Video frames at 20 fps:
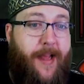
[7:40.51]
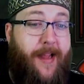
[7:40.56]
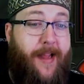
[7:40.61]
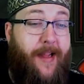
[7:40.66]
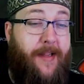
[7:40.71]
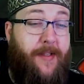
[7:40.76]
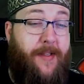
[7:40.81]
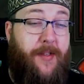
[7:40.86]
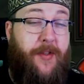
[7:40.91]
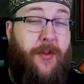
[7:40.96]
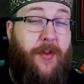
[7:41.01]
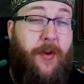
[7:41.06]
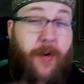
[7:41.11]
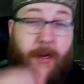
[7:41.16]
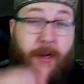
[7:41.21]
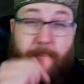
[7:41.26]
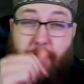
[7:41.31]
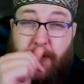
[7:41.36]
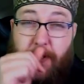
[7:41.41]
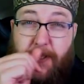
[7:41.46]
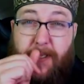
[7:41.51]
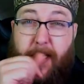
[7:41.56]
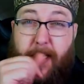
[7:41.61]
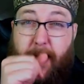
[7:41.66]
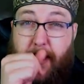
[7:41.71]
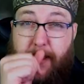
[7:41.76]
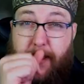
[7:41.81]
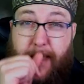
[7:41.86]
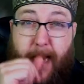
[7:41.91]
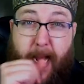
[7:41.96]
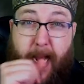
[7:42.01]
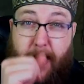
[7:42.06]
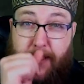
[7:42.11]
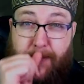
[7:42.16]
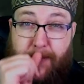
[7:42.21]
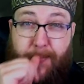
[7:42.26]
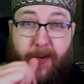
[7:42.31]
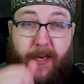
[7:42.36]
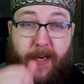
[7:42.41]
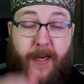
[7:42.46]
That's 30% attack
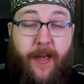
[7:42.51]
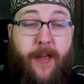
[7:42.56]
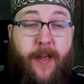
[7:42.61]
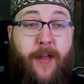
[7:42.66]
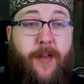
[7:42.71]
speed.